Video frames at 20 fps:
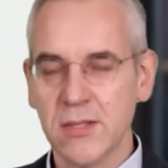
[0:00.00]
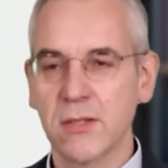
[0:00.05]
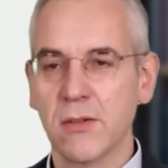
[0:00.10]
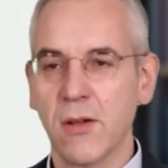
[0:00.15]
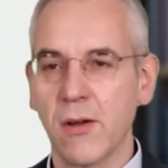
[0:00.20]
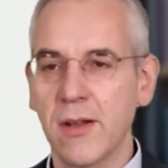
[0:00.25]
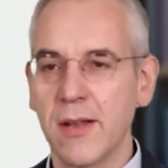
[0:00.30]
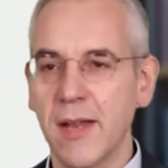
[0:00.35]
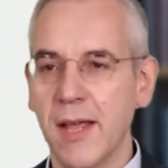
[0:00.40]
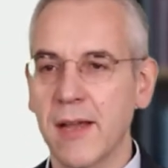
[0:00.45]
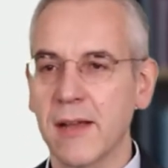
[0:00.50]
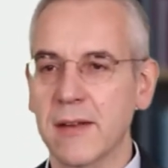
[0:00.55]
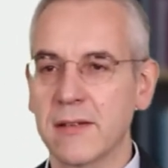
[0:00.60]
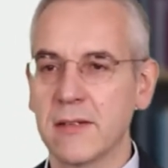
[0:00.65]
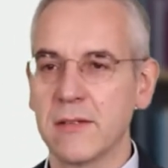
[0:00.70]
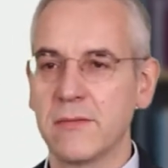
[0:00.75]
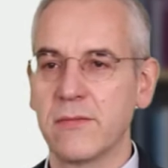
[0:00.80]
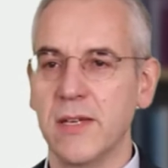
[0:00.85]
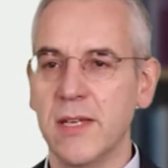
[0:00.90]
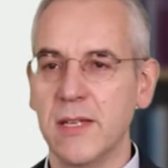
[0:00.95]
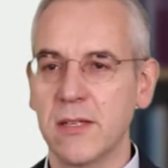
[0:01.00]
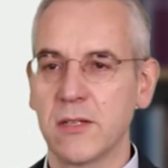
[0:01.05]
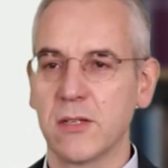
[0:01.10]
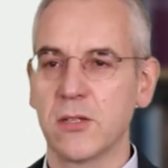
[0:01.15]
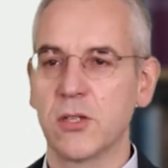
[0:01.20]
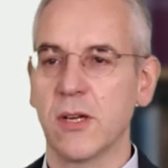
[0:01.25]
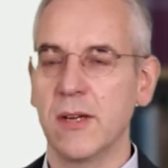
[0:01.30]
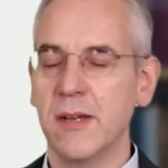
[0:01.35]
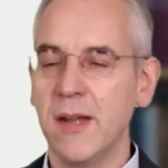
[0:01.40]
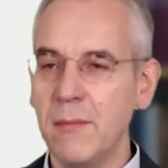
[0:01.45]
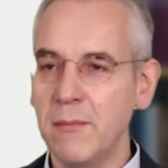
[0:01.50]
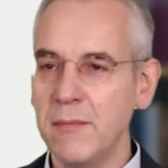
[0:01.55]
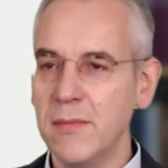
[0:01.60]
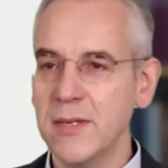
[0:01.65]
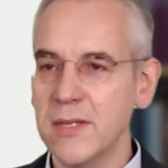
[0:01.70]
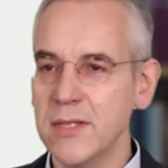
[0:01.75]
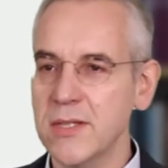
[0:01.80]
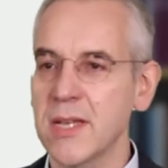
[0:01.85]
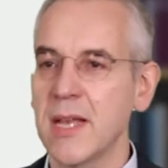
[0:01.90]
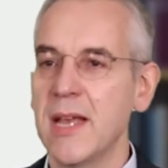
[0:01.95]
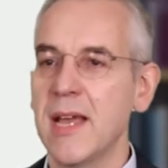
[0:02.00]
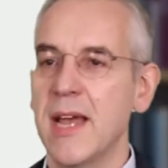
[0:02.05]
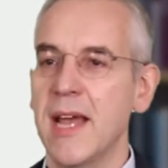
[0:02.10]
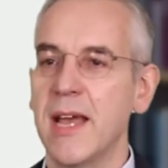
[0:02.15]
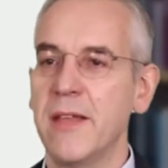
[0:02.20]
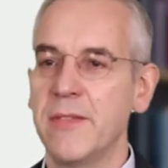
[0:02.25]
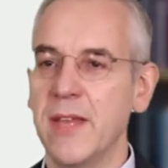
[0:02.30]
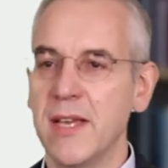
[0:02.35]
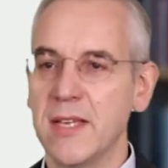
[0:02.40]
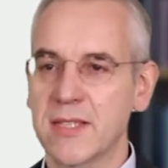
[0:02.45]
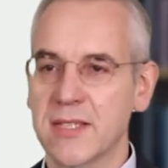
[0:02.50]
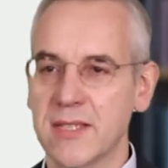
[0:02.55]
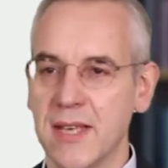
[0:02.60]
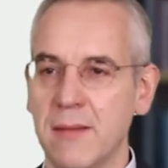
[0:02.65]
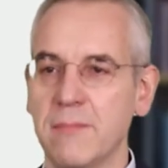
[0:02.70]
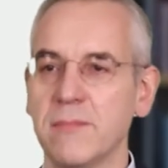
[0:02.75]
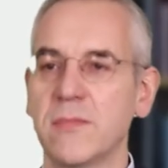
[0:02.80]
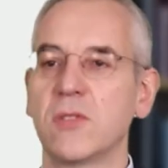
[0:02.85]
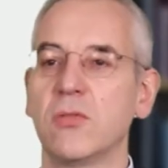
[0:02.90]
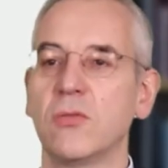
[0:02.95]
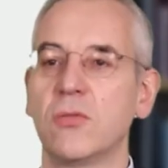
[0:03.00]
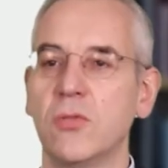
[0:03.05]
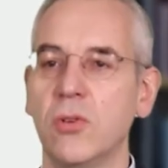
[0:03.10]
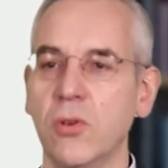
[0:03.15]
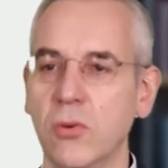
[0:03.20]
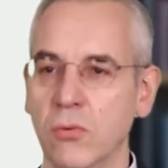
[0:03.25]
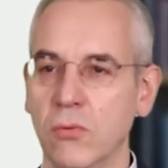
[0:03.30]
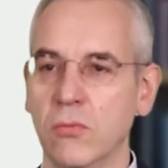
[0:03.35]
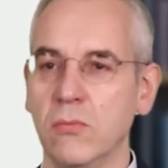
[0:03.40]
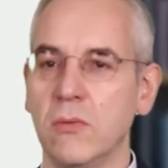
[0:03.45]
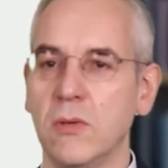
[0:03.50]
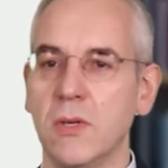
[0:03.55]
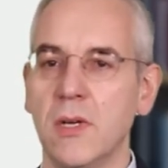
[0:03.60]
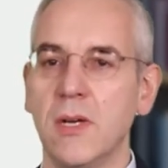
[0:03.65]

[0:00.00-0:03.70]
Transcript: non-negative integer numbers, and they sum to 2.